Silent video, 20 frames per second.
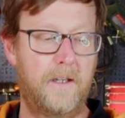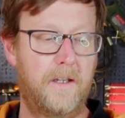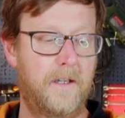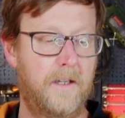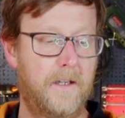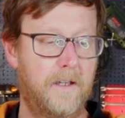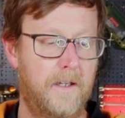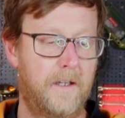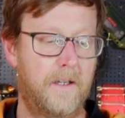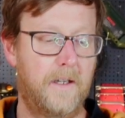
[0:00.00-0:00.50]

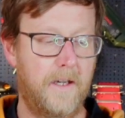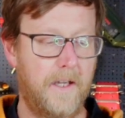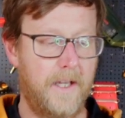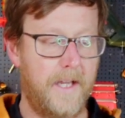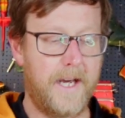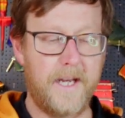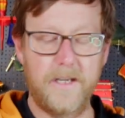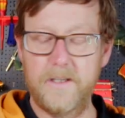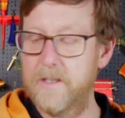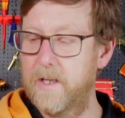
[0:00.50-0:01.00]
like
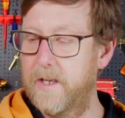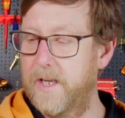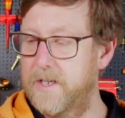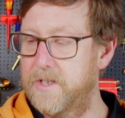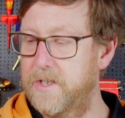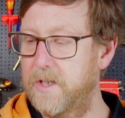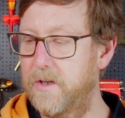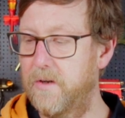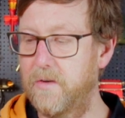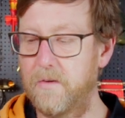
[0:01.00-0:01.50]
that. So
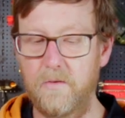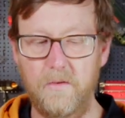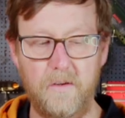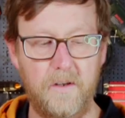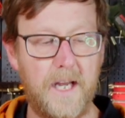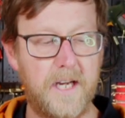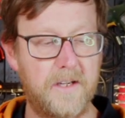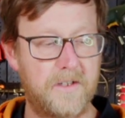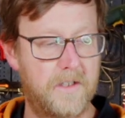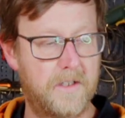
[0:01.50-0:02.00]

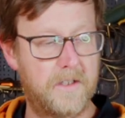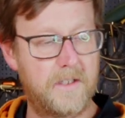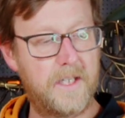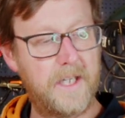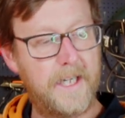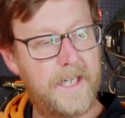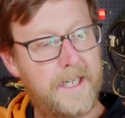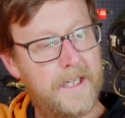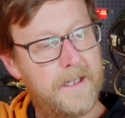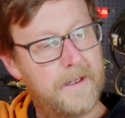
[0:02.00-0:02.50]
that's just
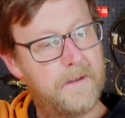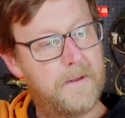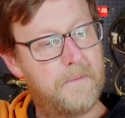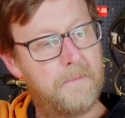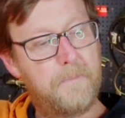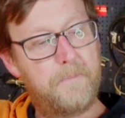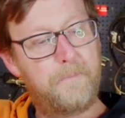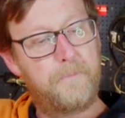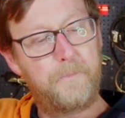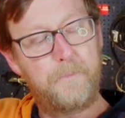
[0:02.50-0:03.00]
the
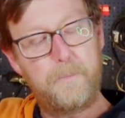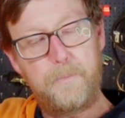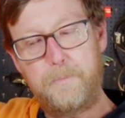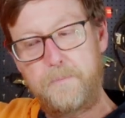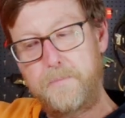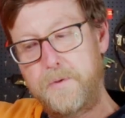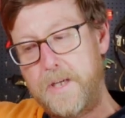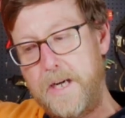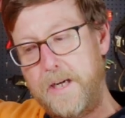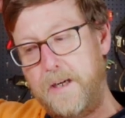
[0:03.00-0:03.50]

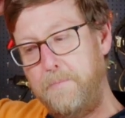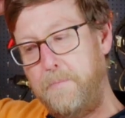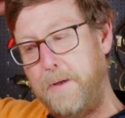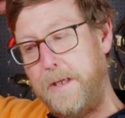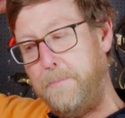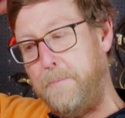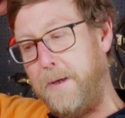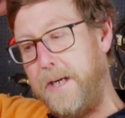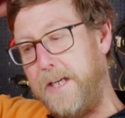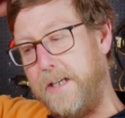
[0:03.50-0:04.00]
standard
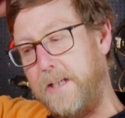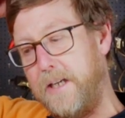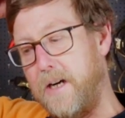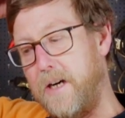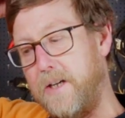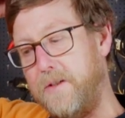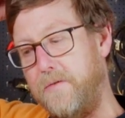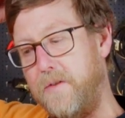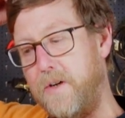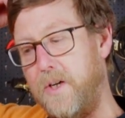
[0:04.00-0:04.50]
PP
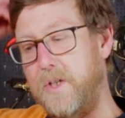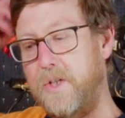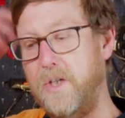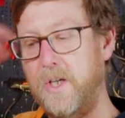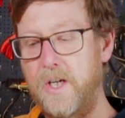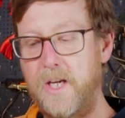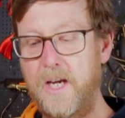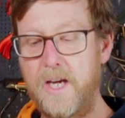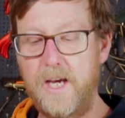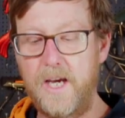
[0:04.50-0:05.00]
cast
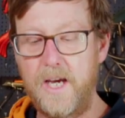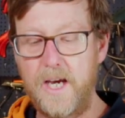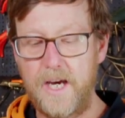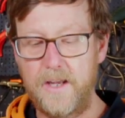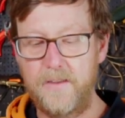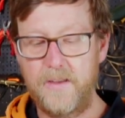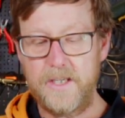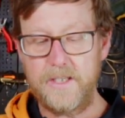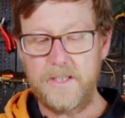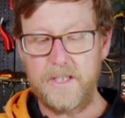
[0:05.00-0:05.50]
version,
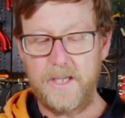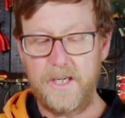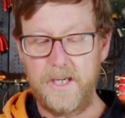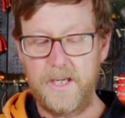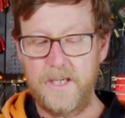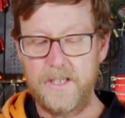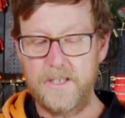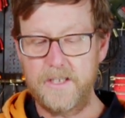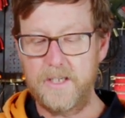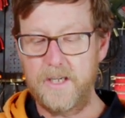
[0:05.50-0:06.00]
and this
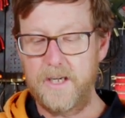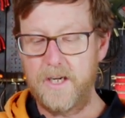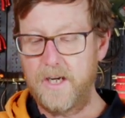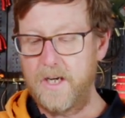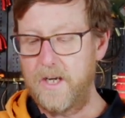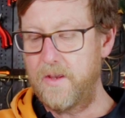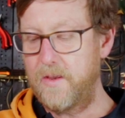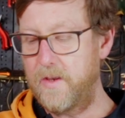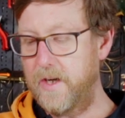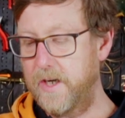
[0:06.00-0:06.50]
is
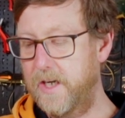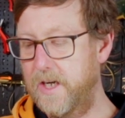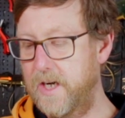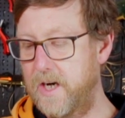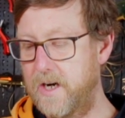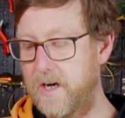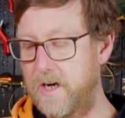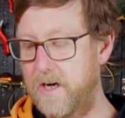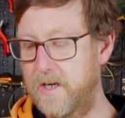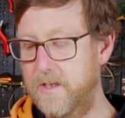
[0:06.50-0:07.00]
the
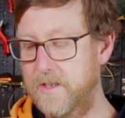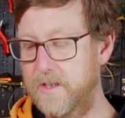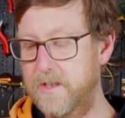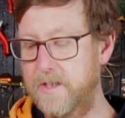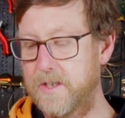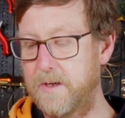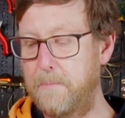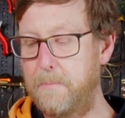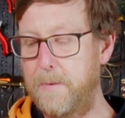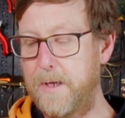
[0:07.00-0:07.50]

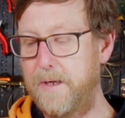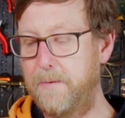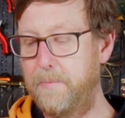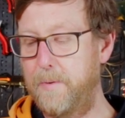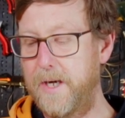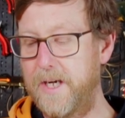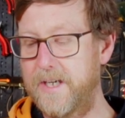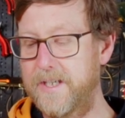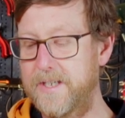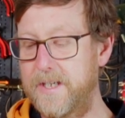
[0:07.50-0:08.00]
Cast
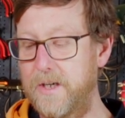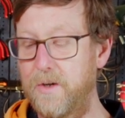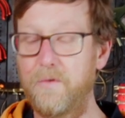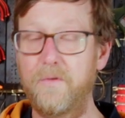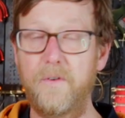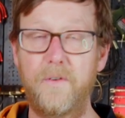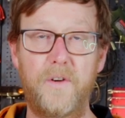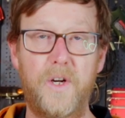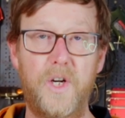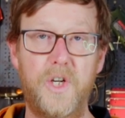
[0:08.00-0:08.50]
PP
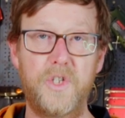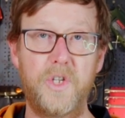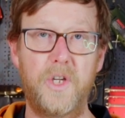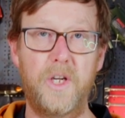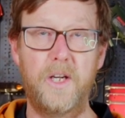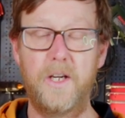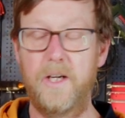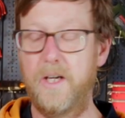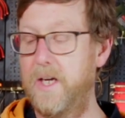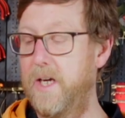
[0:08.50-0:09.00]
silver
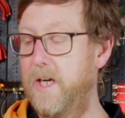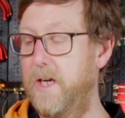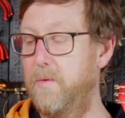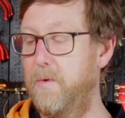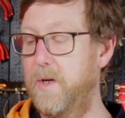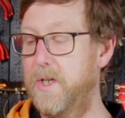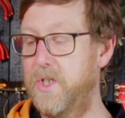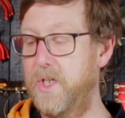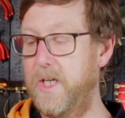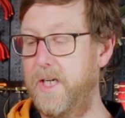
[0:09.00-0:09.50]
version,
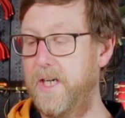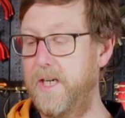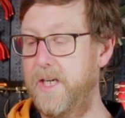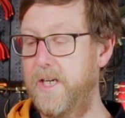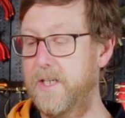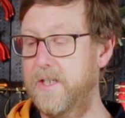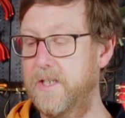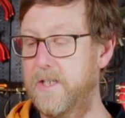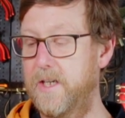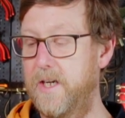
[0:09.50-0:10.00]
which
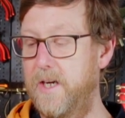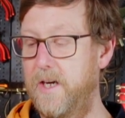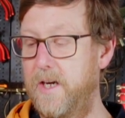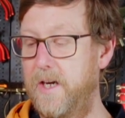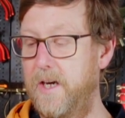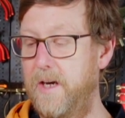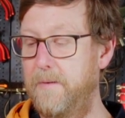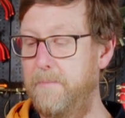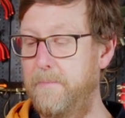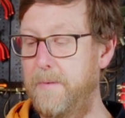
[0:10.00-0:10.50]
is
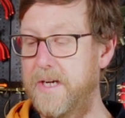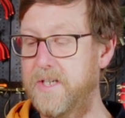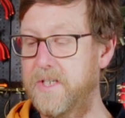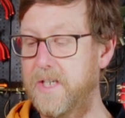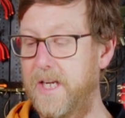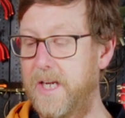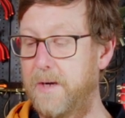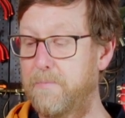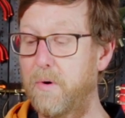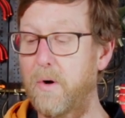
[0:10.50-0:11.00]

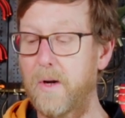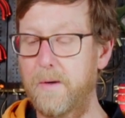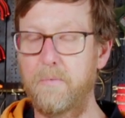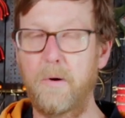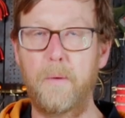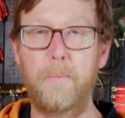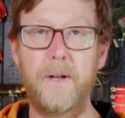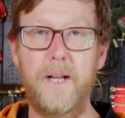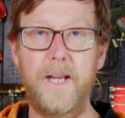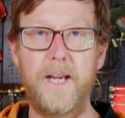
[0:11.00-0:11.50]
basically a
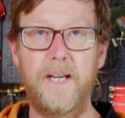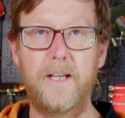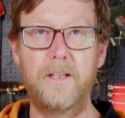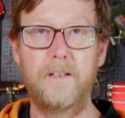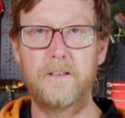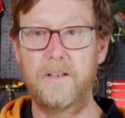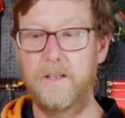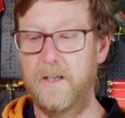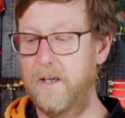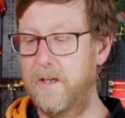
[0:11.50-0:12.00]
polypropylene
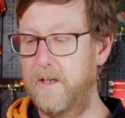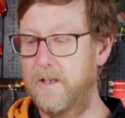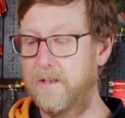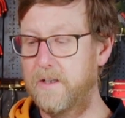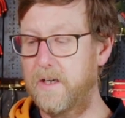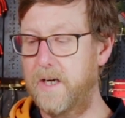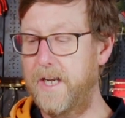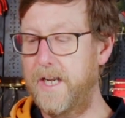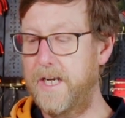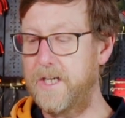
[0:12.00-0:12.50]

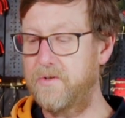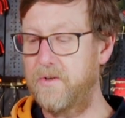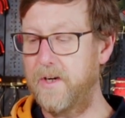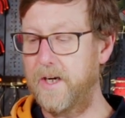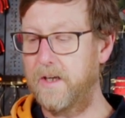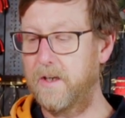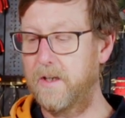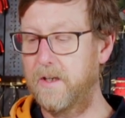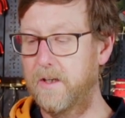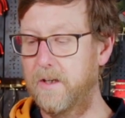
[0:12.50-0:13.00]

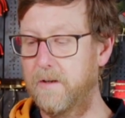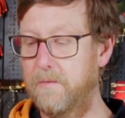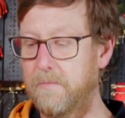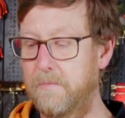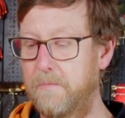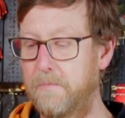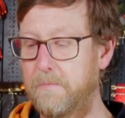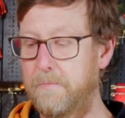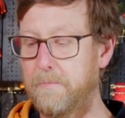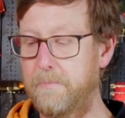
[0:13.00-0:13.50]
dielectric
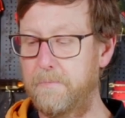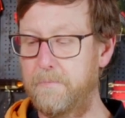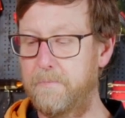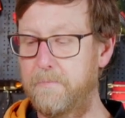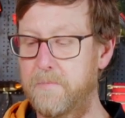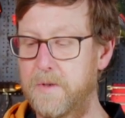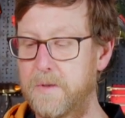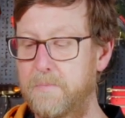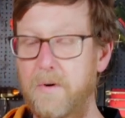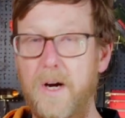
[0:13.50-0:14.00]

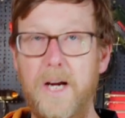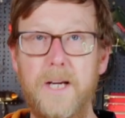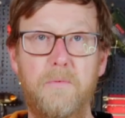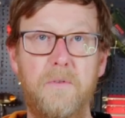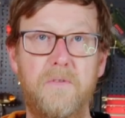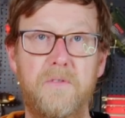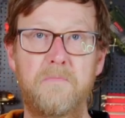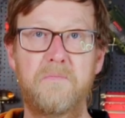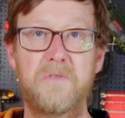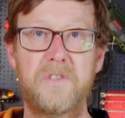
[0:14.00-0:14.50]
sprayed
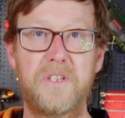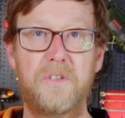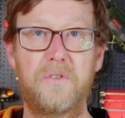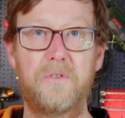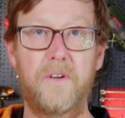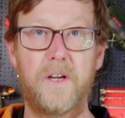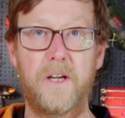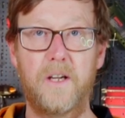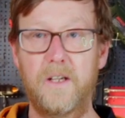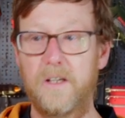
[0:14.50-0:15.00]
with some
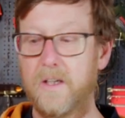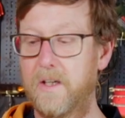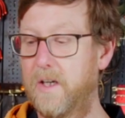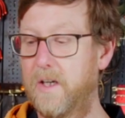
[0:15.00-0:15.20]
silver